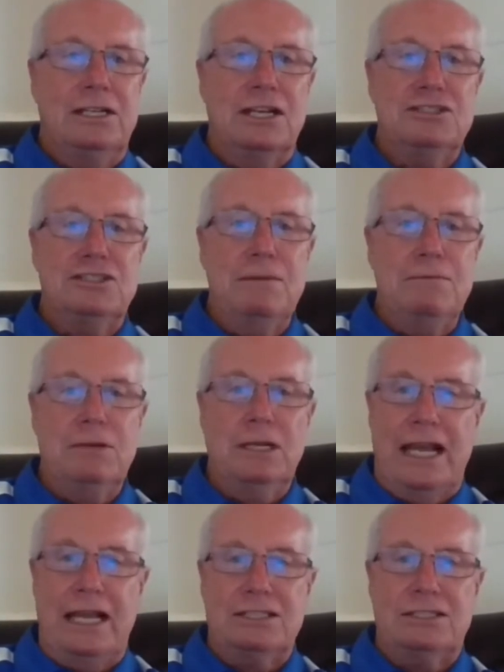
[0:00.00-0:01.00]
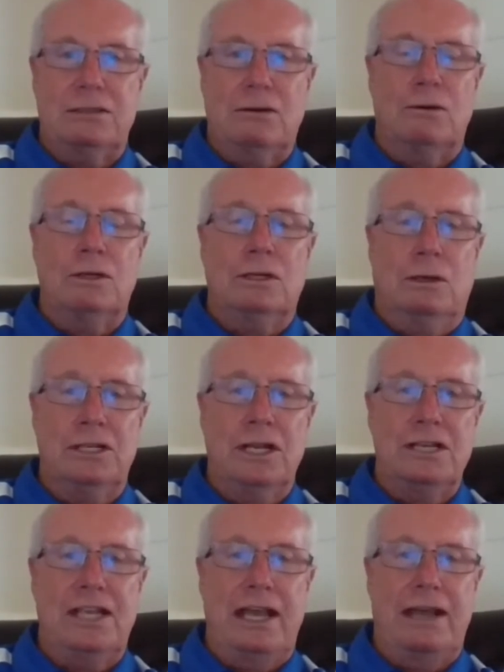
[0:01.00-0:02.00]
does seem to last or
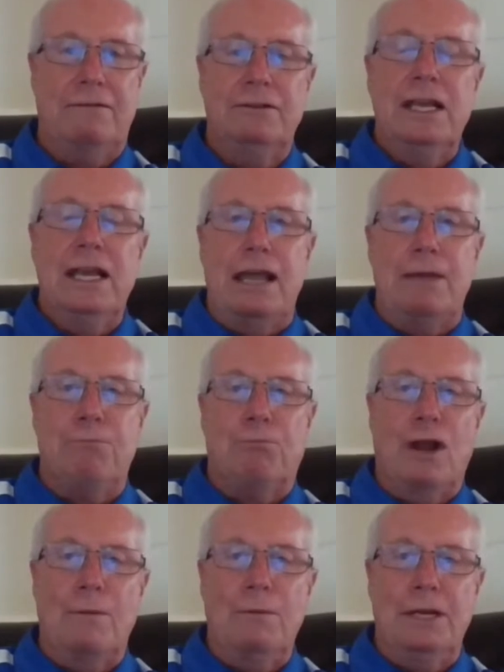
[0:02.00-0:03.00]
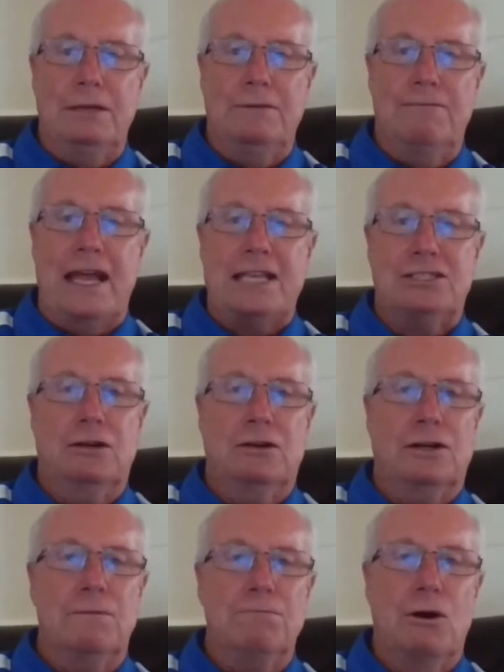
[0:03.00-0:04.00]
does have a prominent
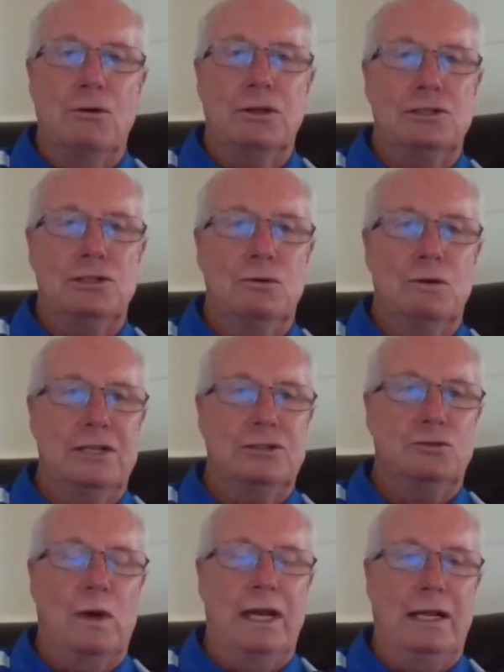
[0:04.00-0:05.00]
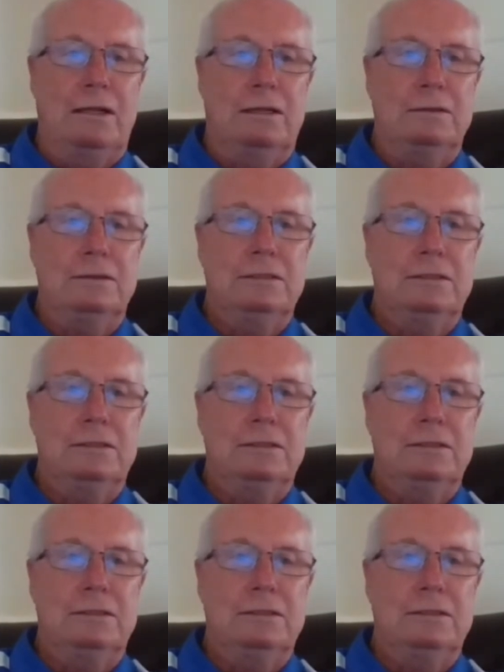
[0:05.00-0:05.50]
vascular component to it as well.